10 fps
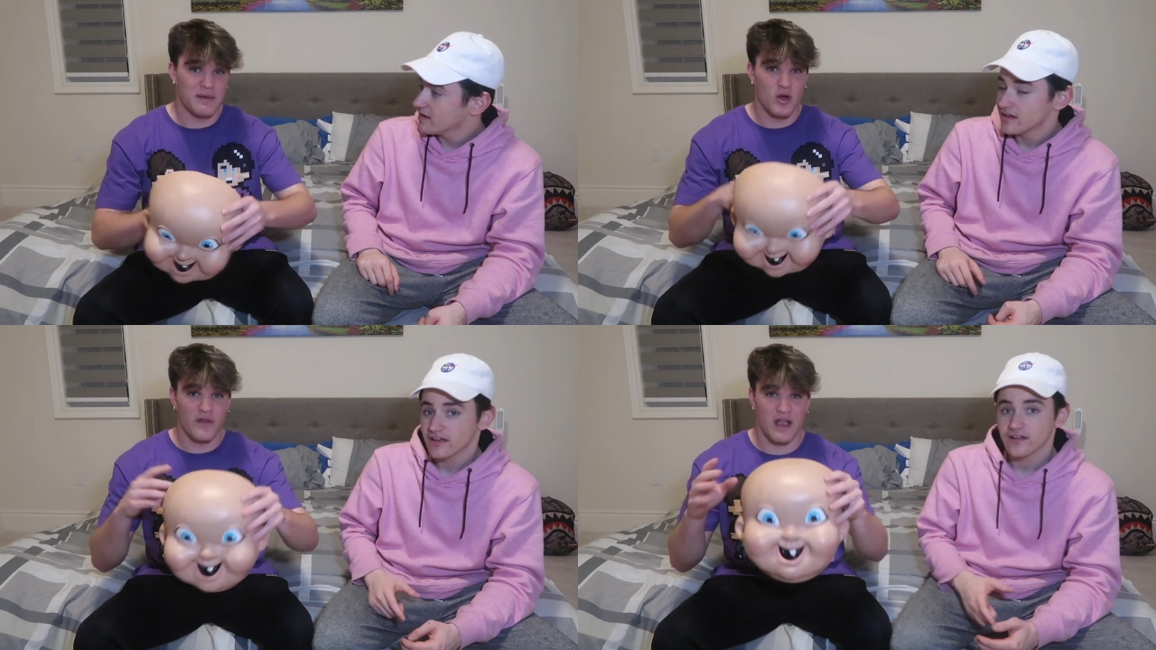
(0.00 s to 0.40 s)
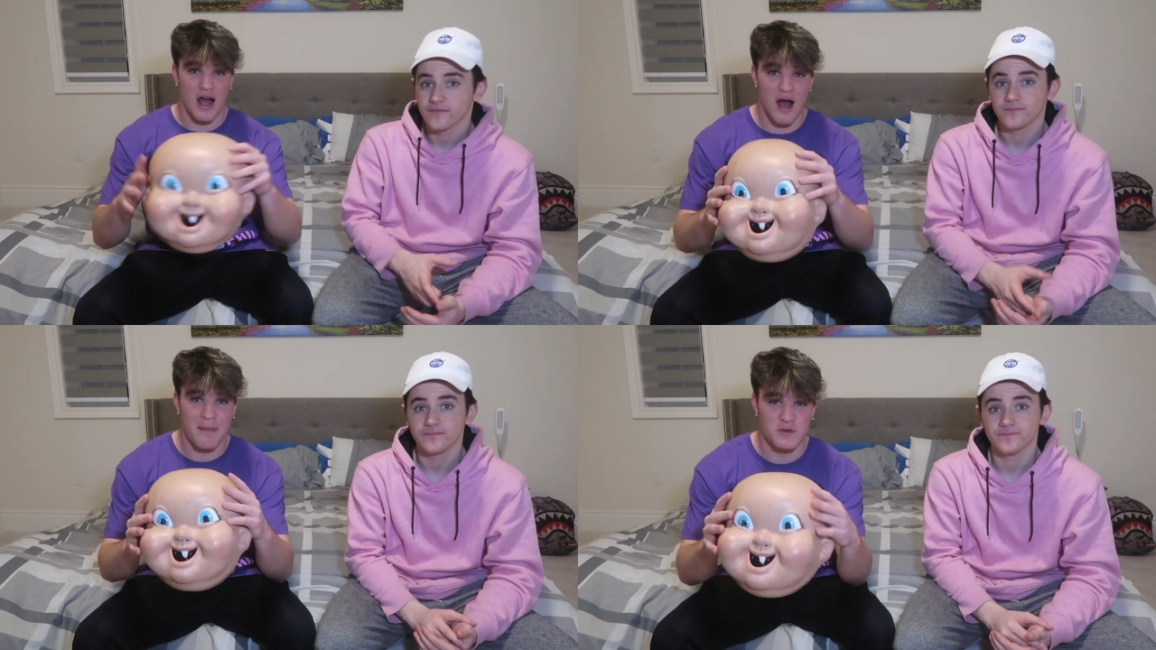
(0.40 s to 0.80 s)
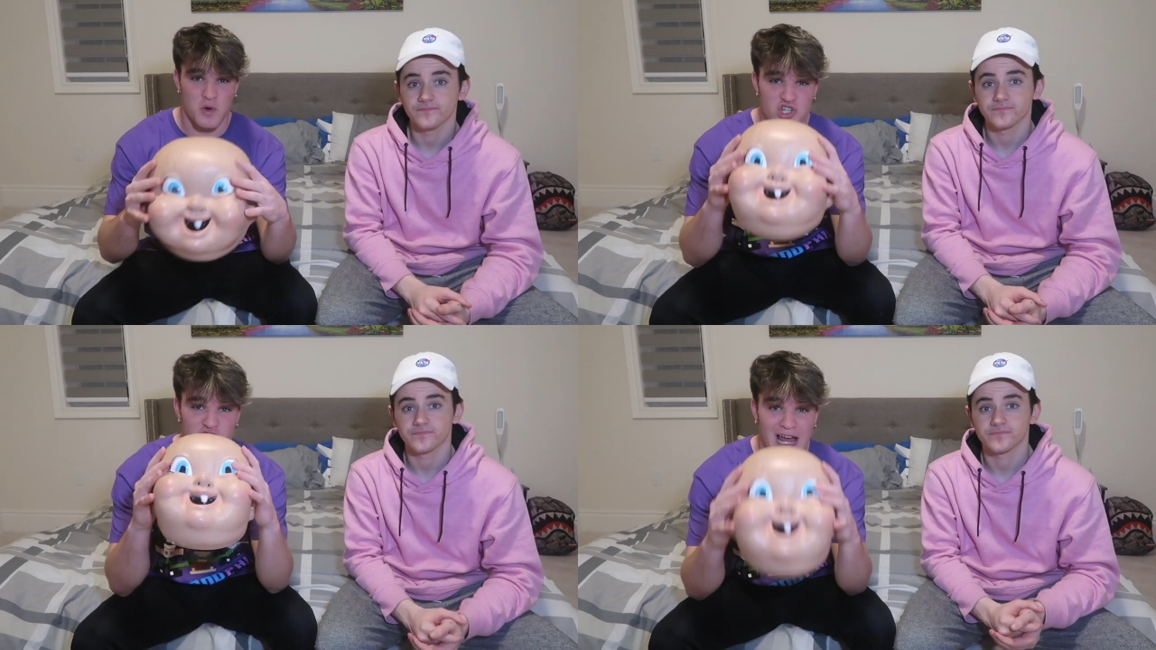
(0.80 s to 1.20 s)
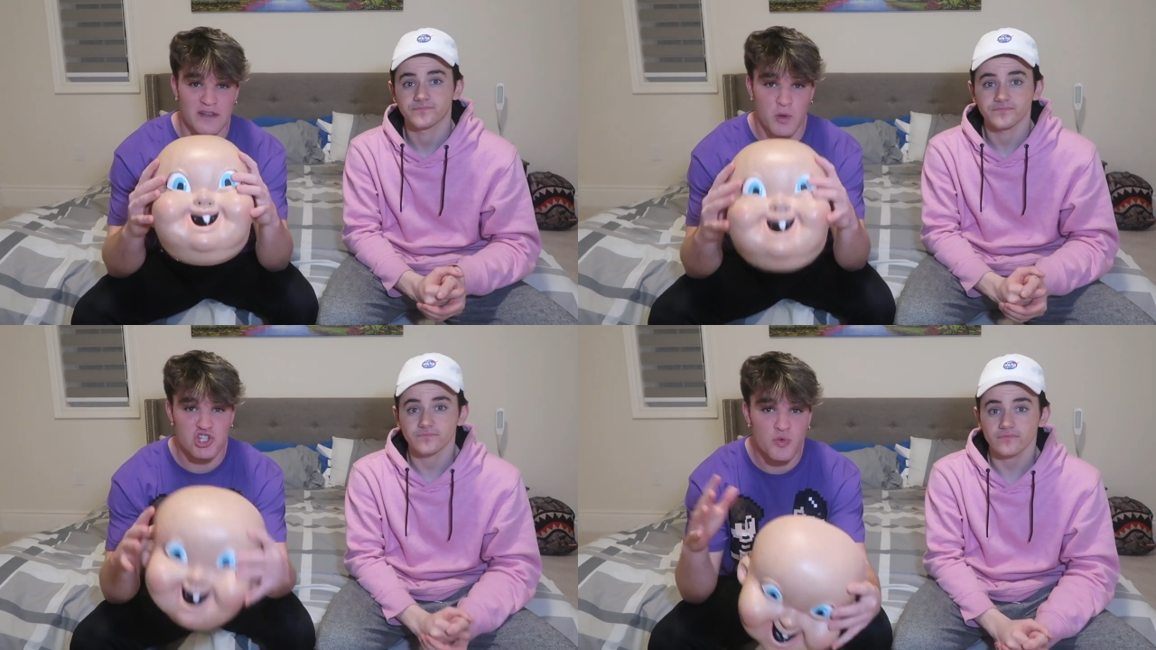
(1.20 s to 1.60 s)
Speaker 1: let me know in the comments, what should
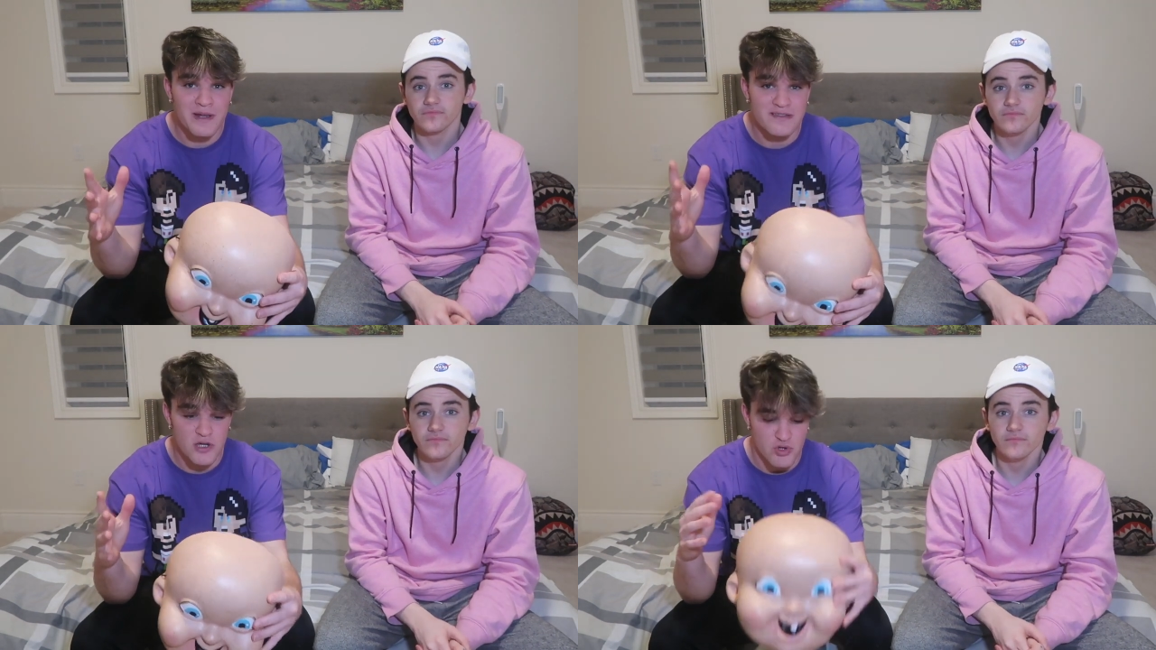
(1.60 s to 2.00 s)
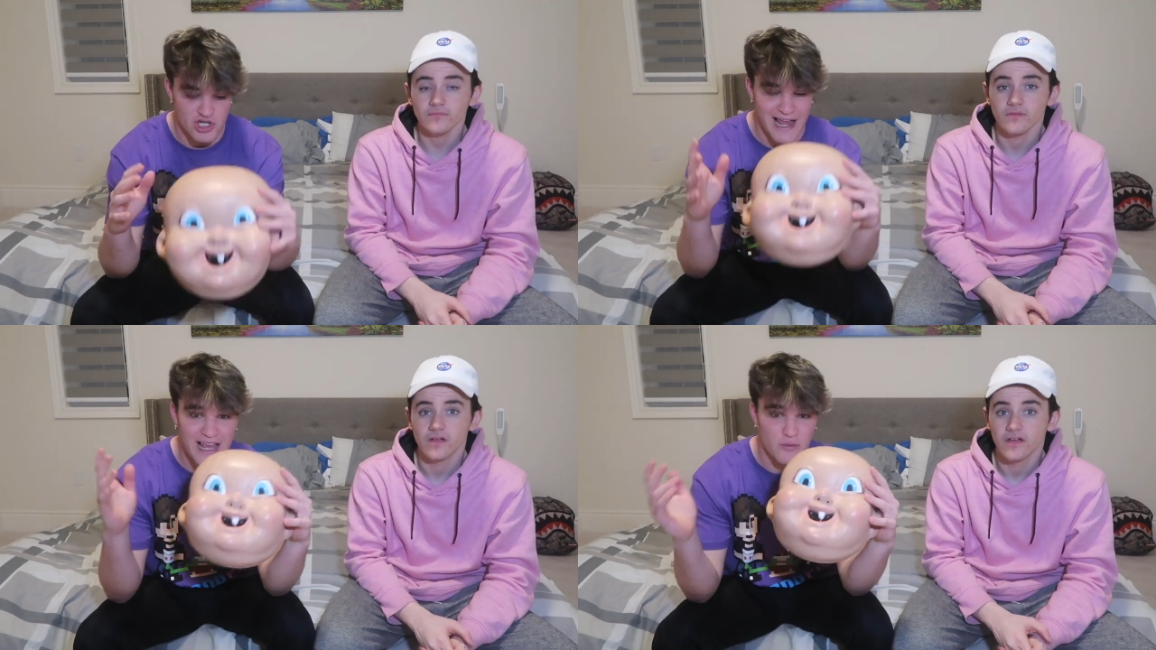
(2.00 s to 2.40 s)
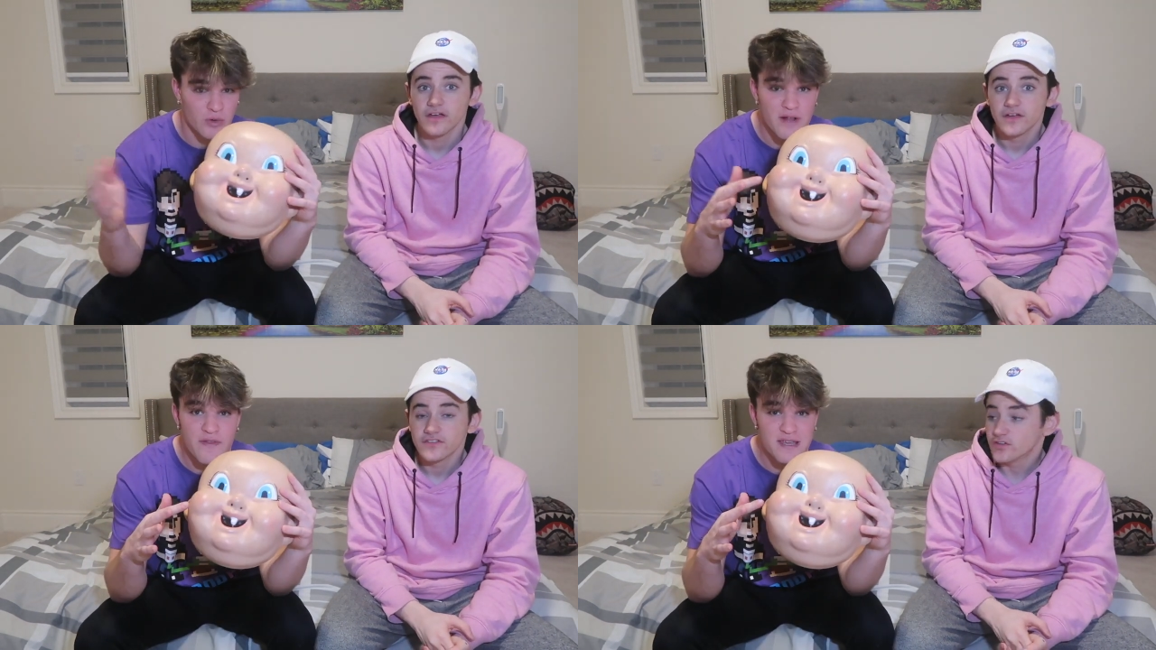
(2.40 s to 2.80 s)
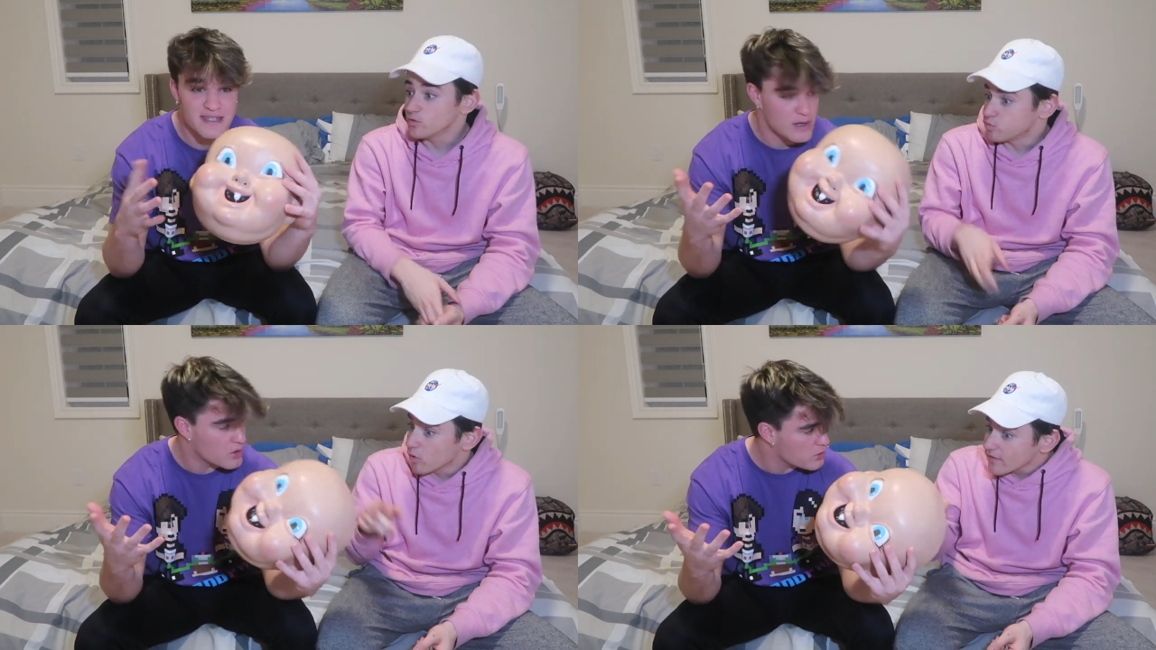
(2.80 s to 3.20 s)
I, what should we do? Should I get rid
Speaker 2: of
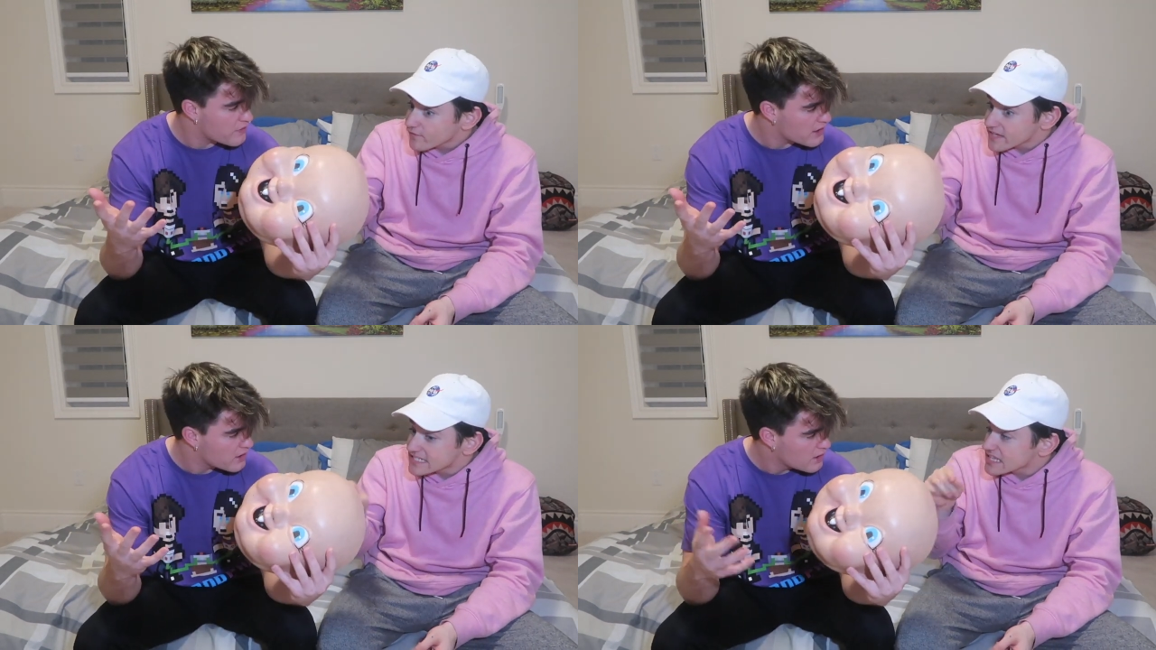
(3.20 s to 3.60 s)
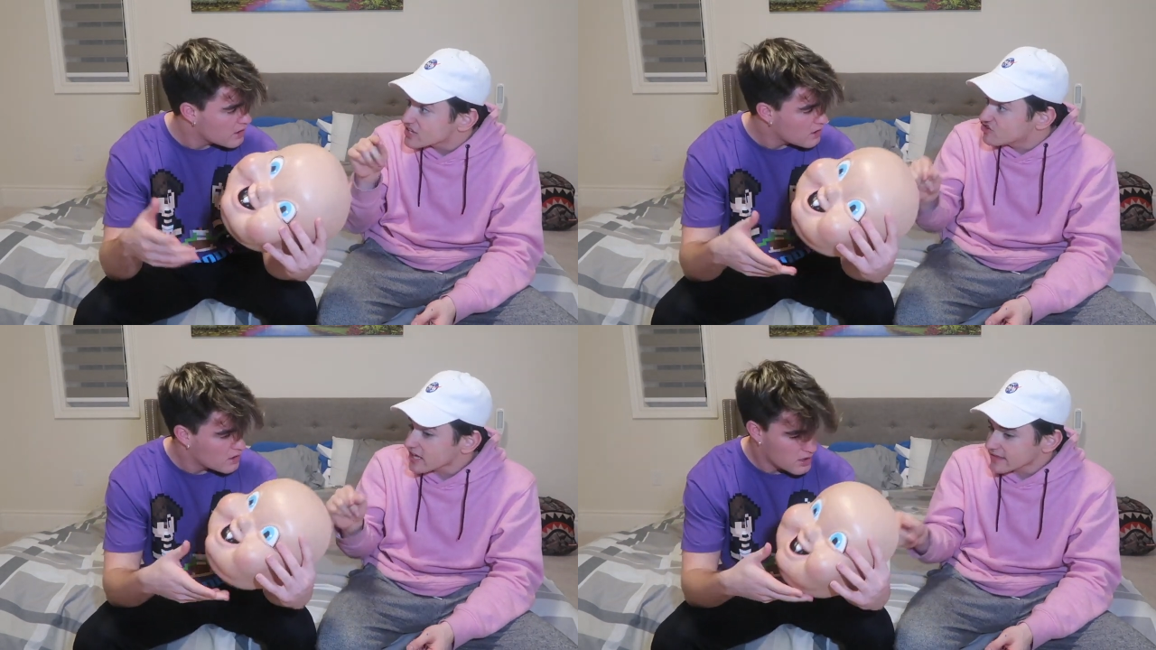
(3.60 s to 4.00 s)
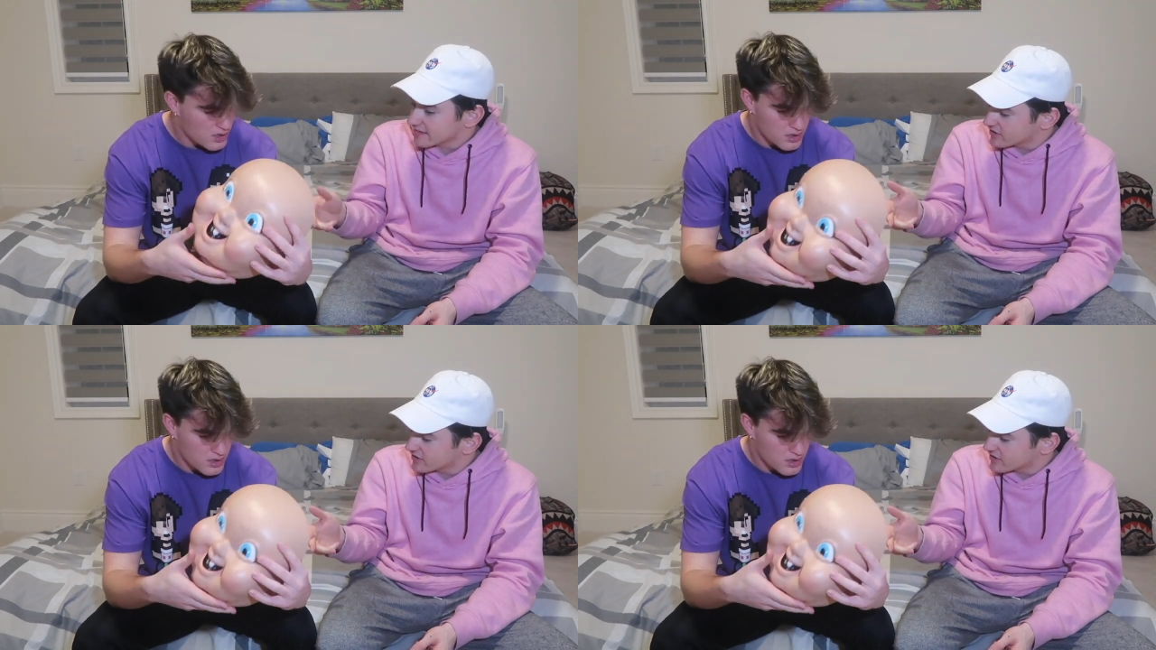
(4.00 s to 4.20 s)
this? Dude, like, what, what if it's legit,